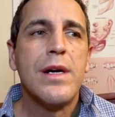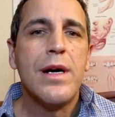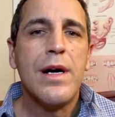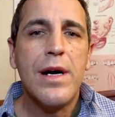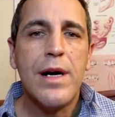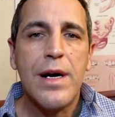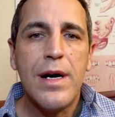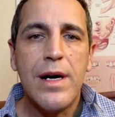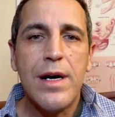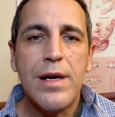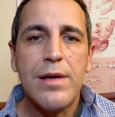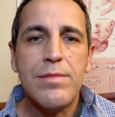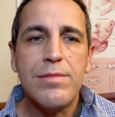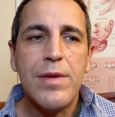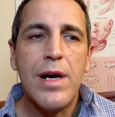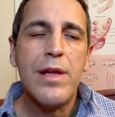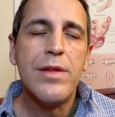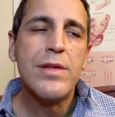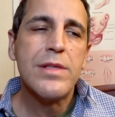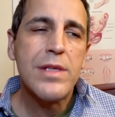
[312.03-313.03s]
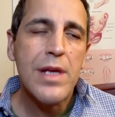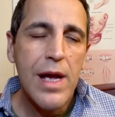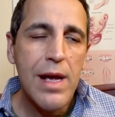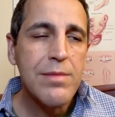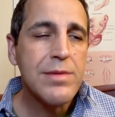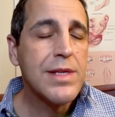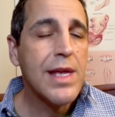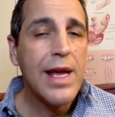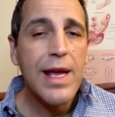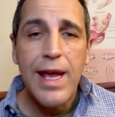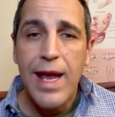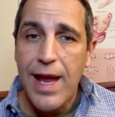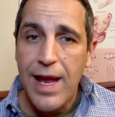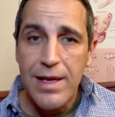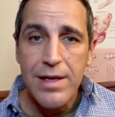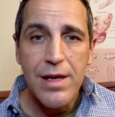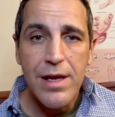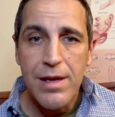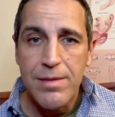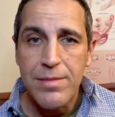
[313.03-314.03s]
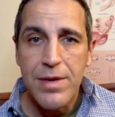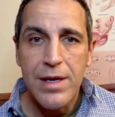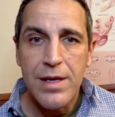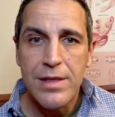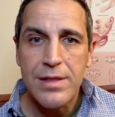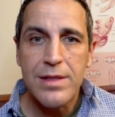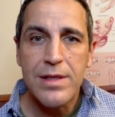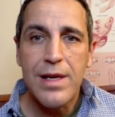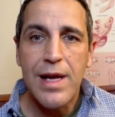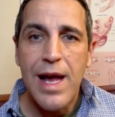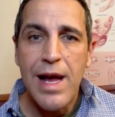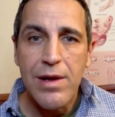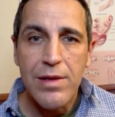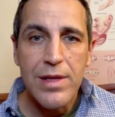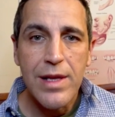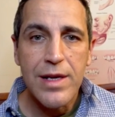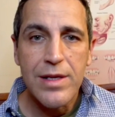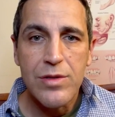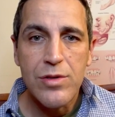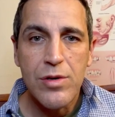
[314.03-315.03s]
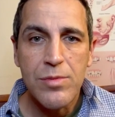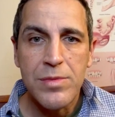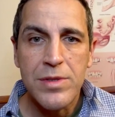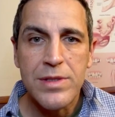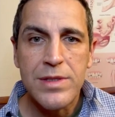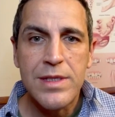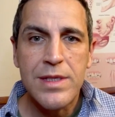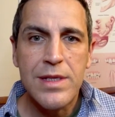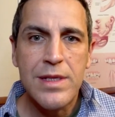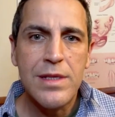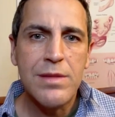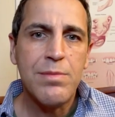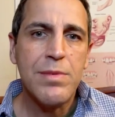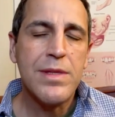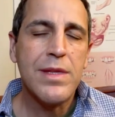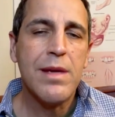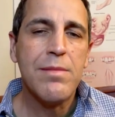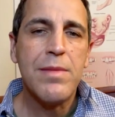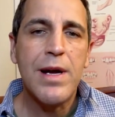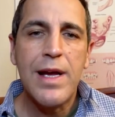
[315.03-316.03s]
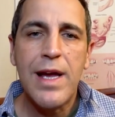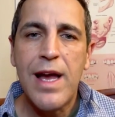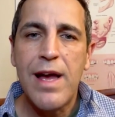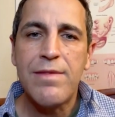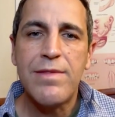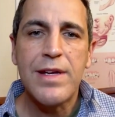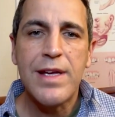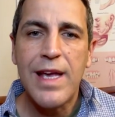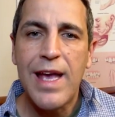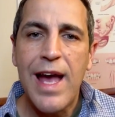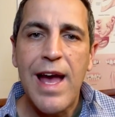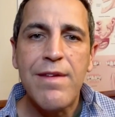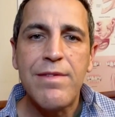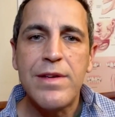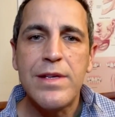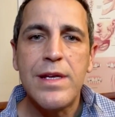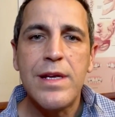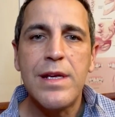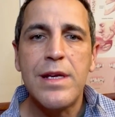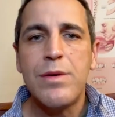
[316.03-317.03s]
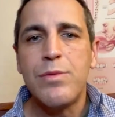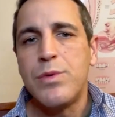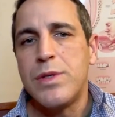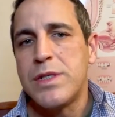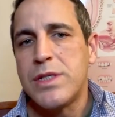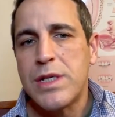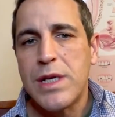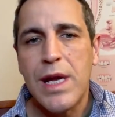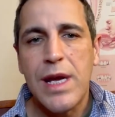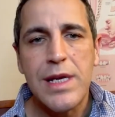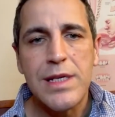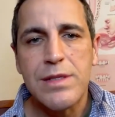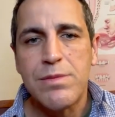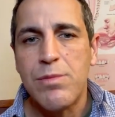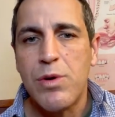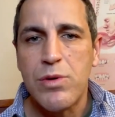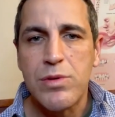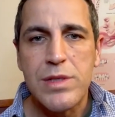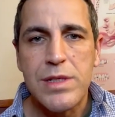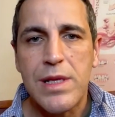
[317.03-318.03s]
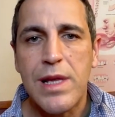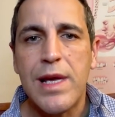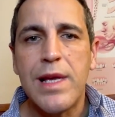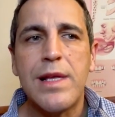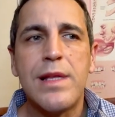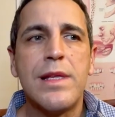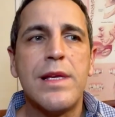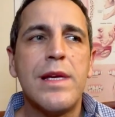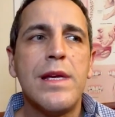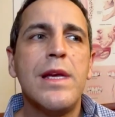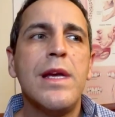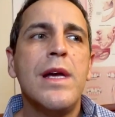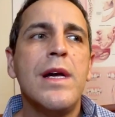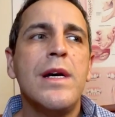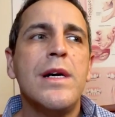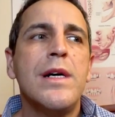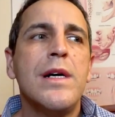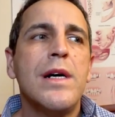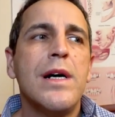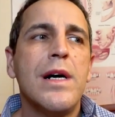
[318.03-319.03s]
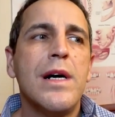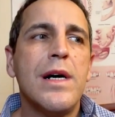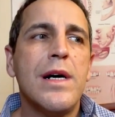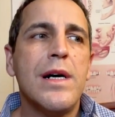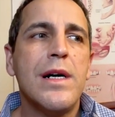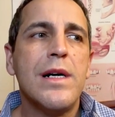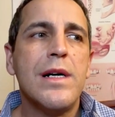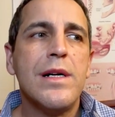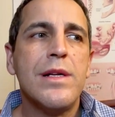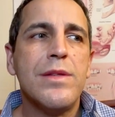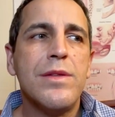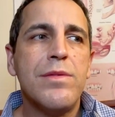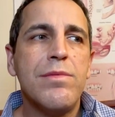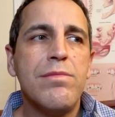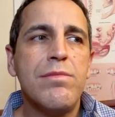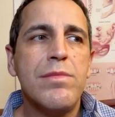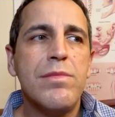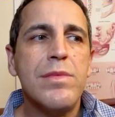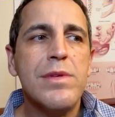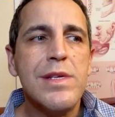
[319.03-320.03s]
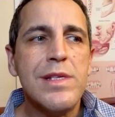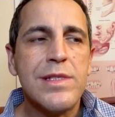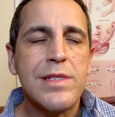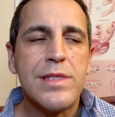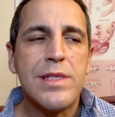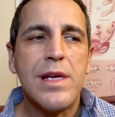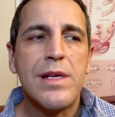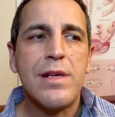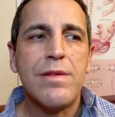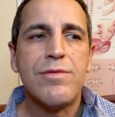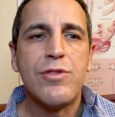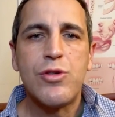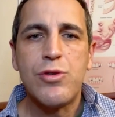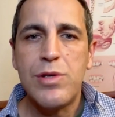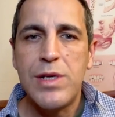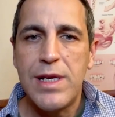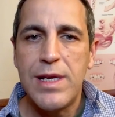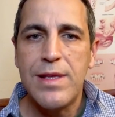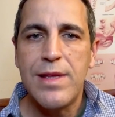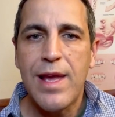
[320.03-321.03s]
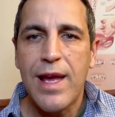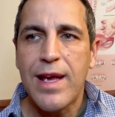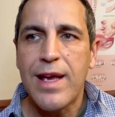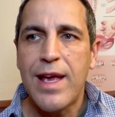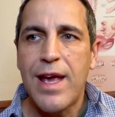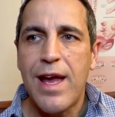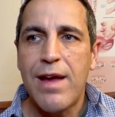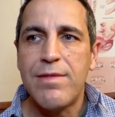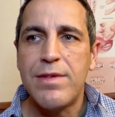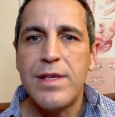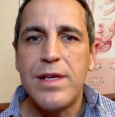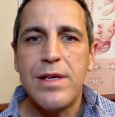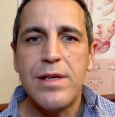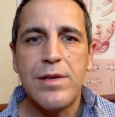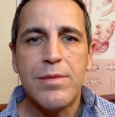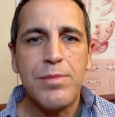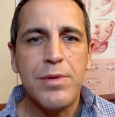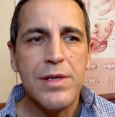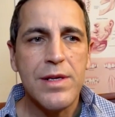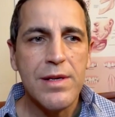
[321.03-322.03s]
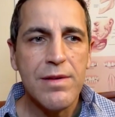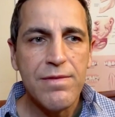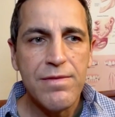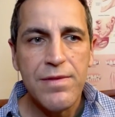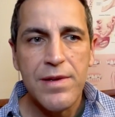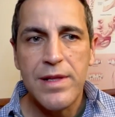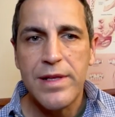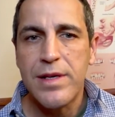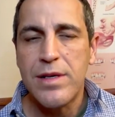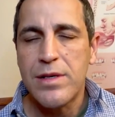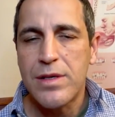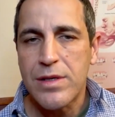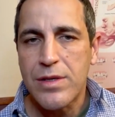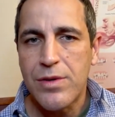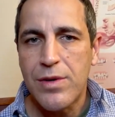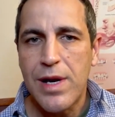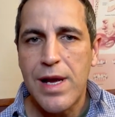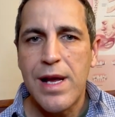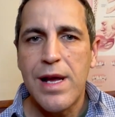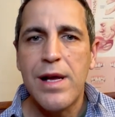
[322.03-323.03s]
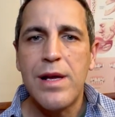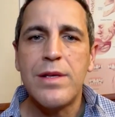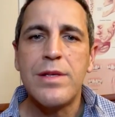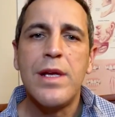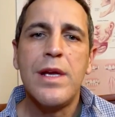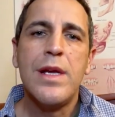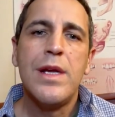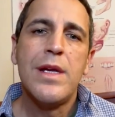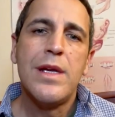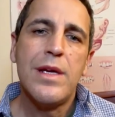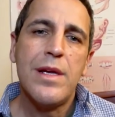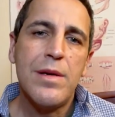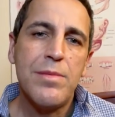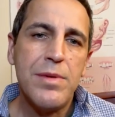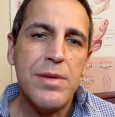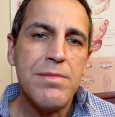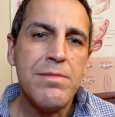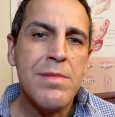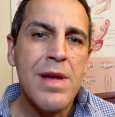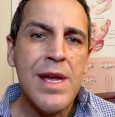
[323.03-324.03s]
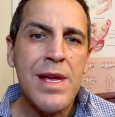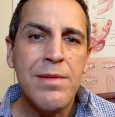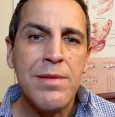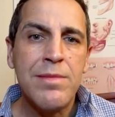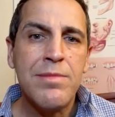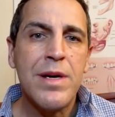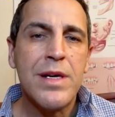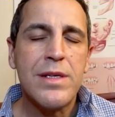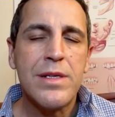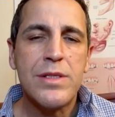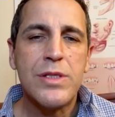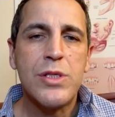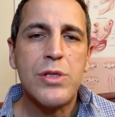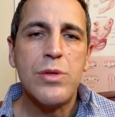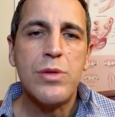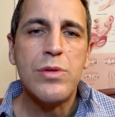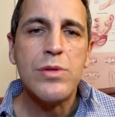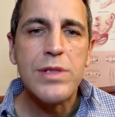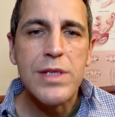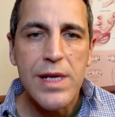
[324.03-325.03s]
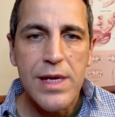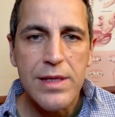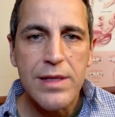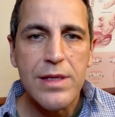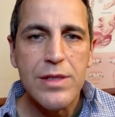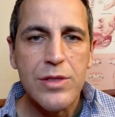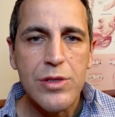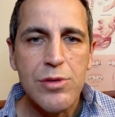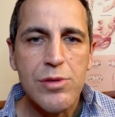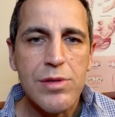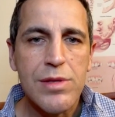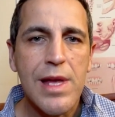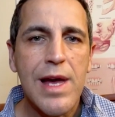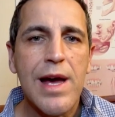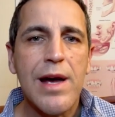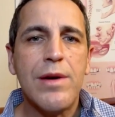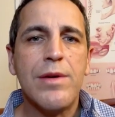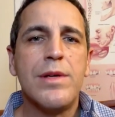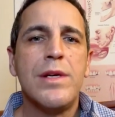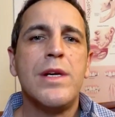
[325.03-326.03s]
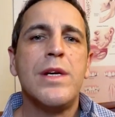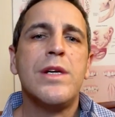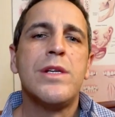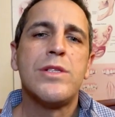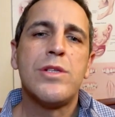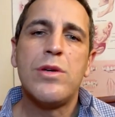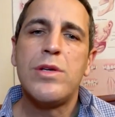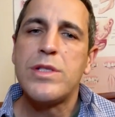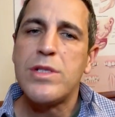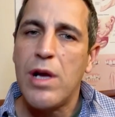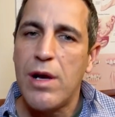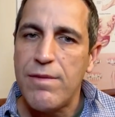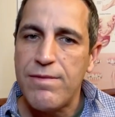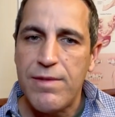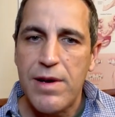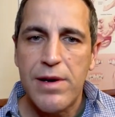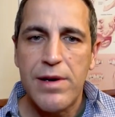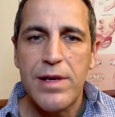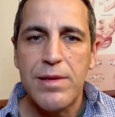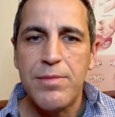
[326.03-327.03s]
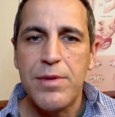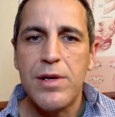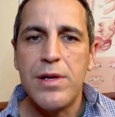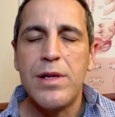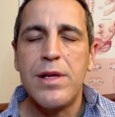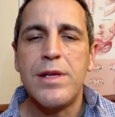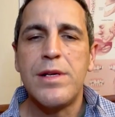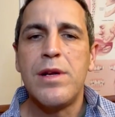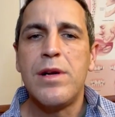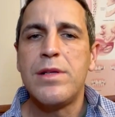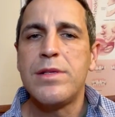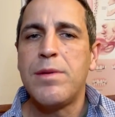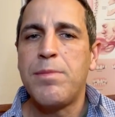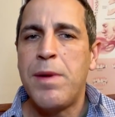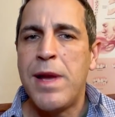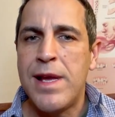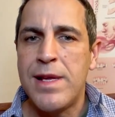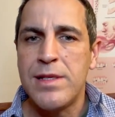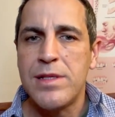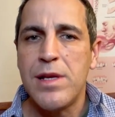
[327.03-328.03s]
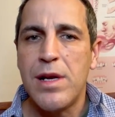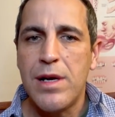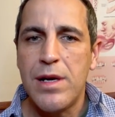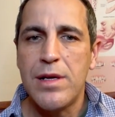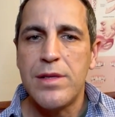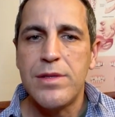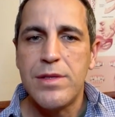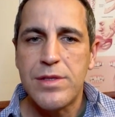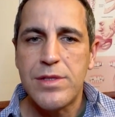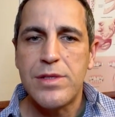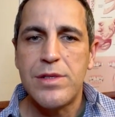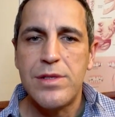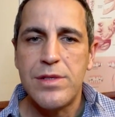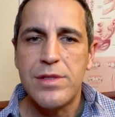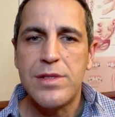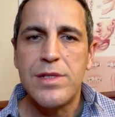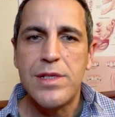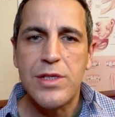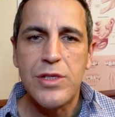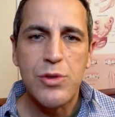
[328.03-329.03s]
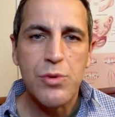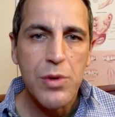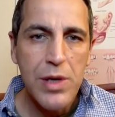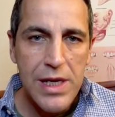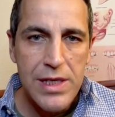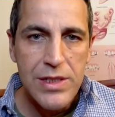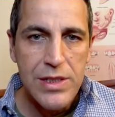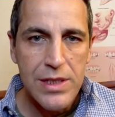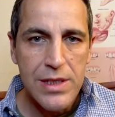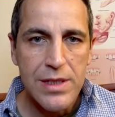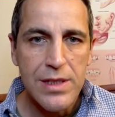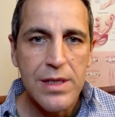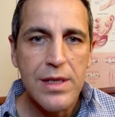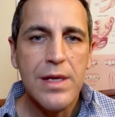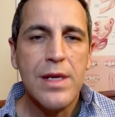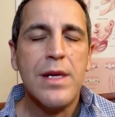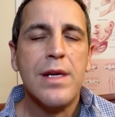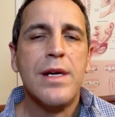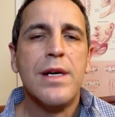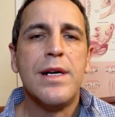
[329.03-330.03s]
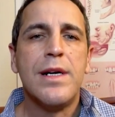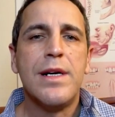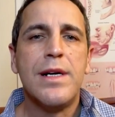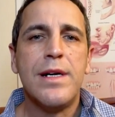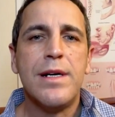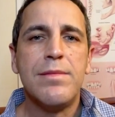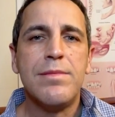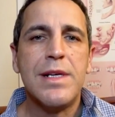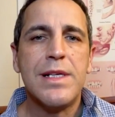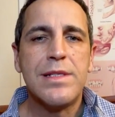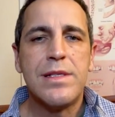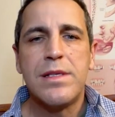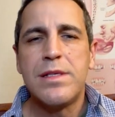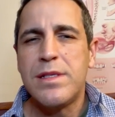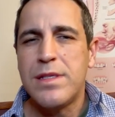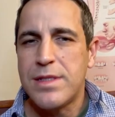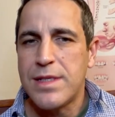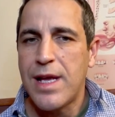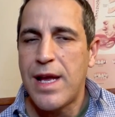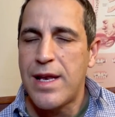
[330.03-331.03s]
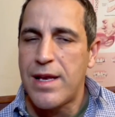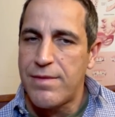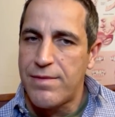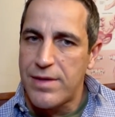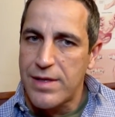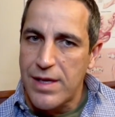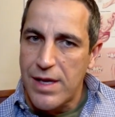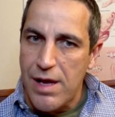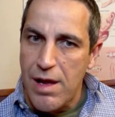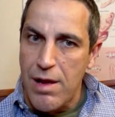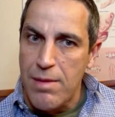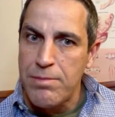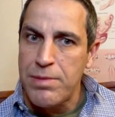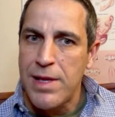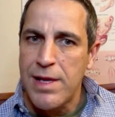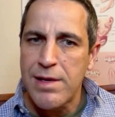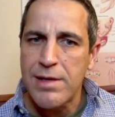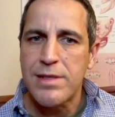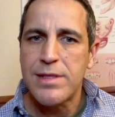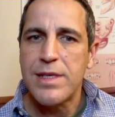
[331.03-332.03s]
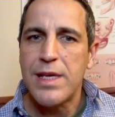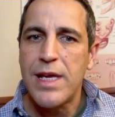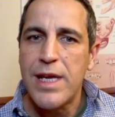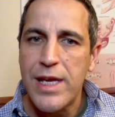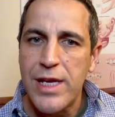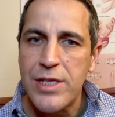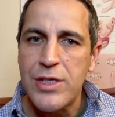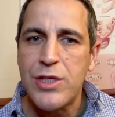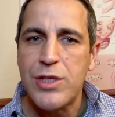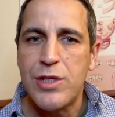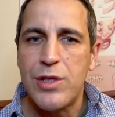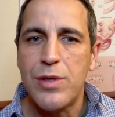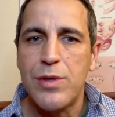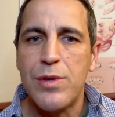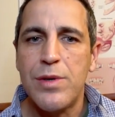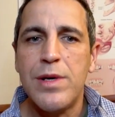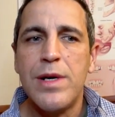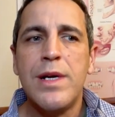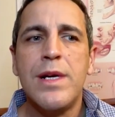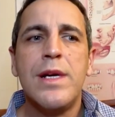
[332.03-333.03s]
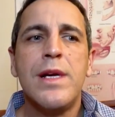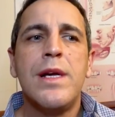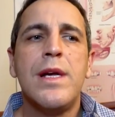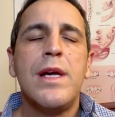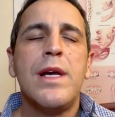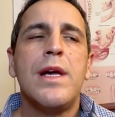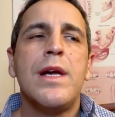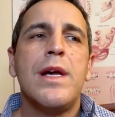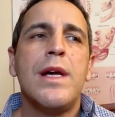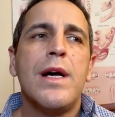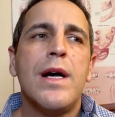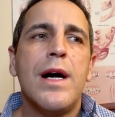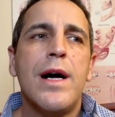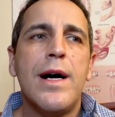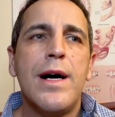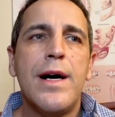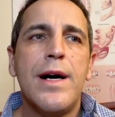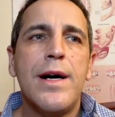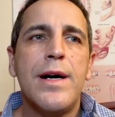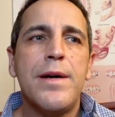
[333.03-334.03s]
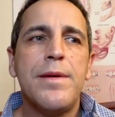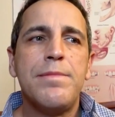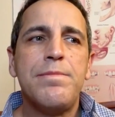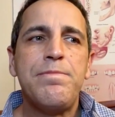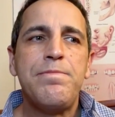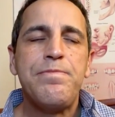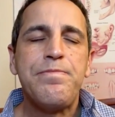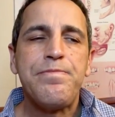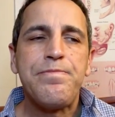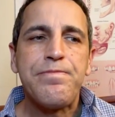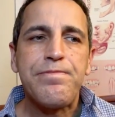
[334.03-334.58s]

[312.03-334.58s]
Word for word: Um, other times they can come out like normal teeth, but they might have a cavity, in which case, most likely, uh, instead of treating that cavity or putting a filling or a crown, it'll be maybe better to take the tooth out. So it's all variable and all depends on the certain situation, um, as this is kind of a complex issue. Um,